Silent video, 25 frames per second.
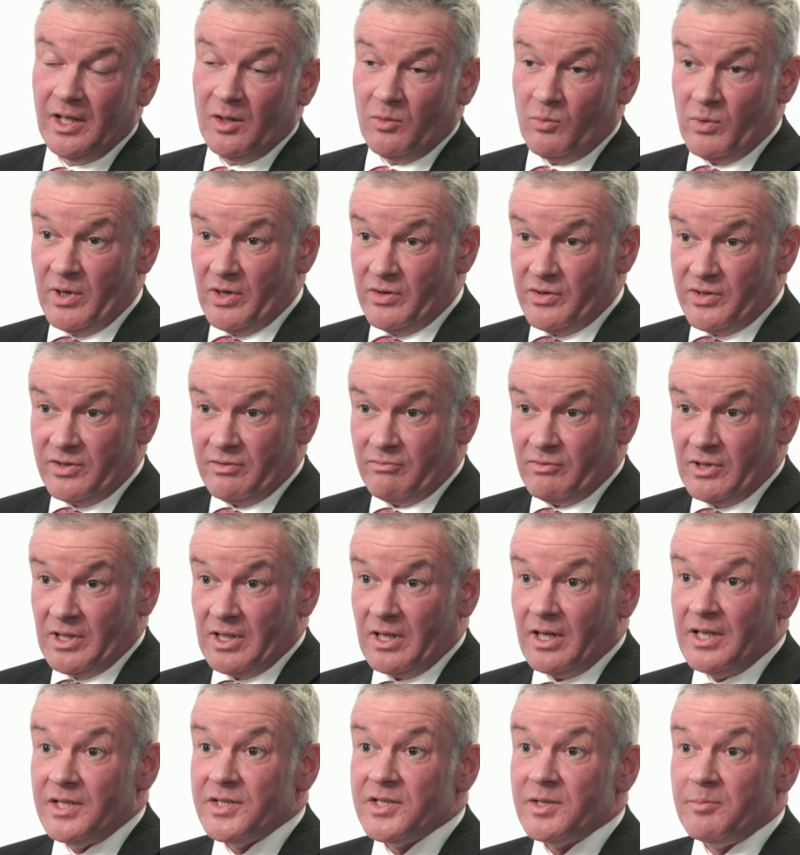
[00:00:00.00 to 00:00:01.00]
Where is the
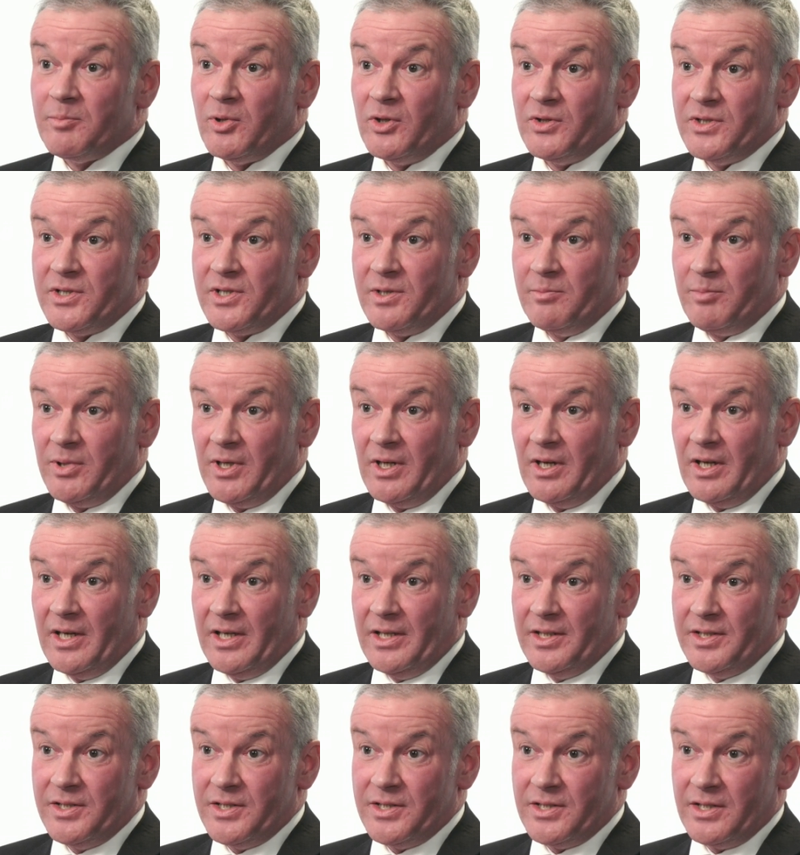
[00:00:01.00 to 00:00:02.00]
reliance upon
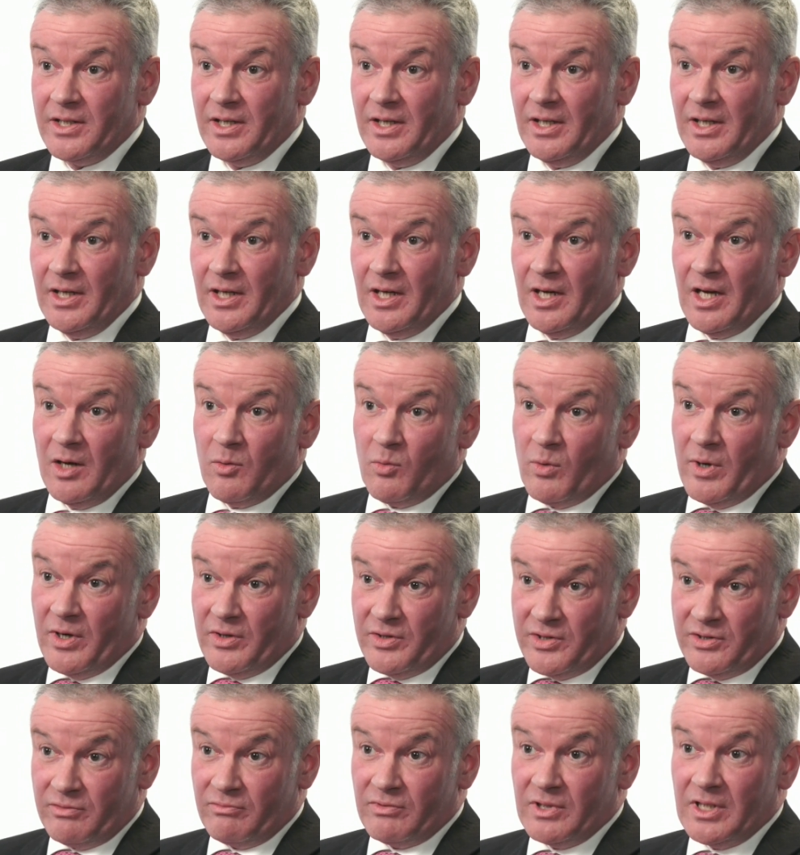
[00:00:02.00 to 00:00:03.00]
suppliers? Where
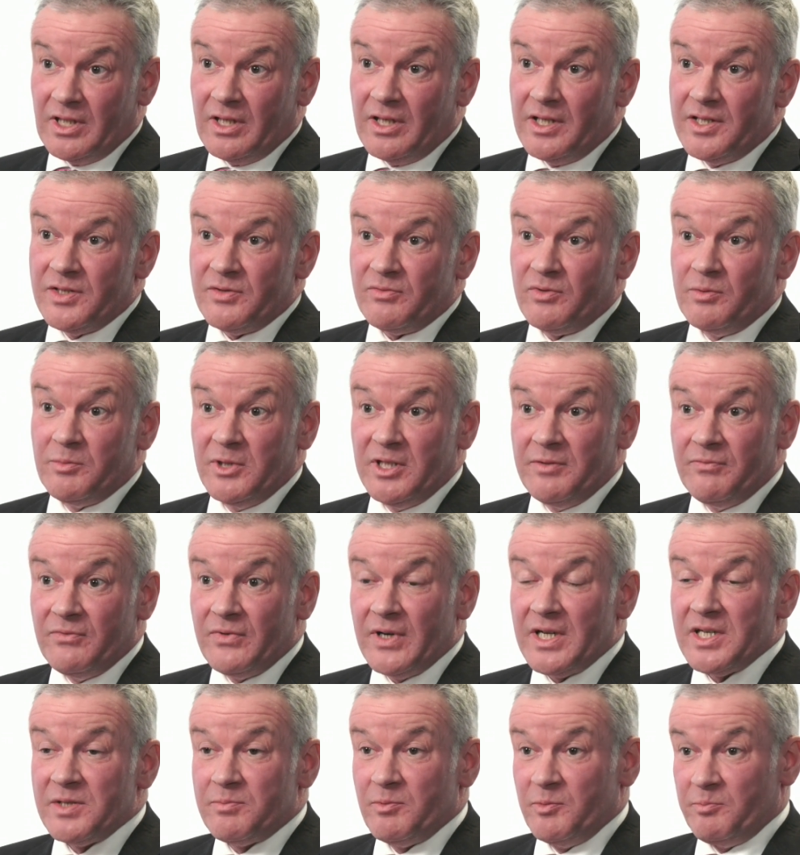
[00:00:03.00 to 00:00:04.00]
is the reliance from an
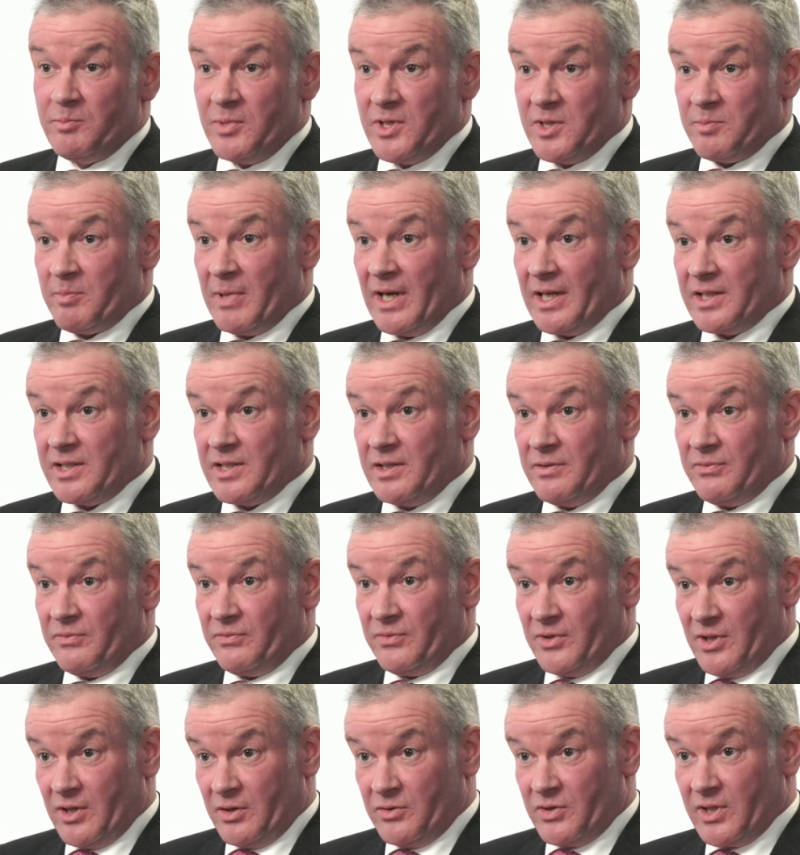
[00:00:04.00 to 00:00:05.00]
investment perspective
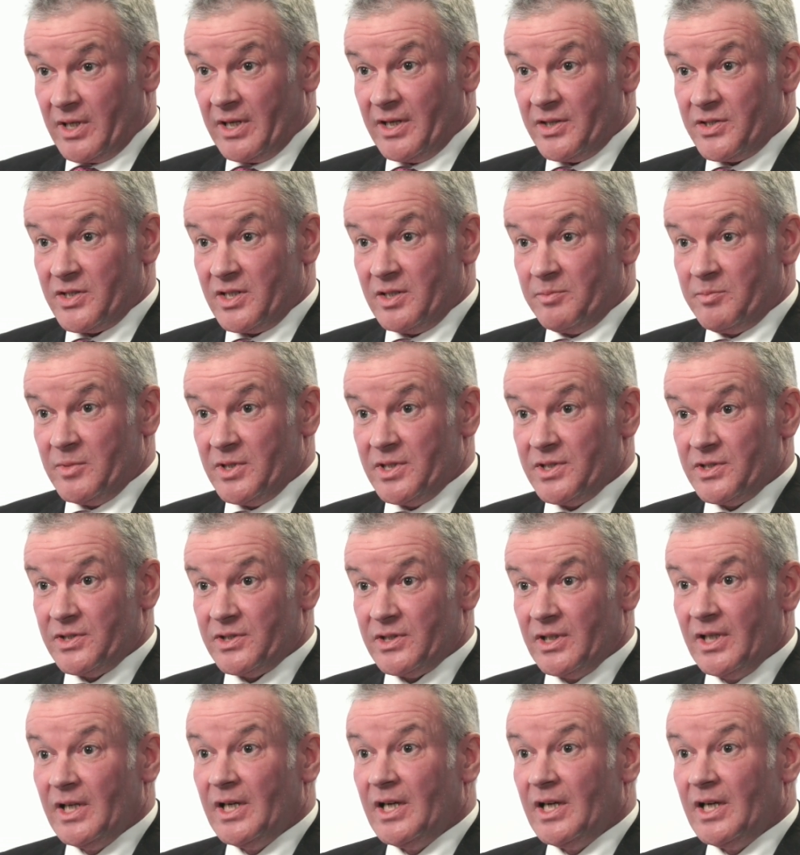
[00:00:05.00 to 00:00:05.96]
for those customers?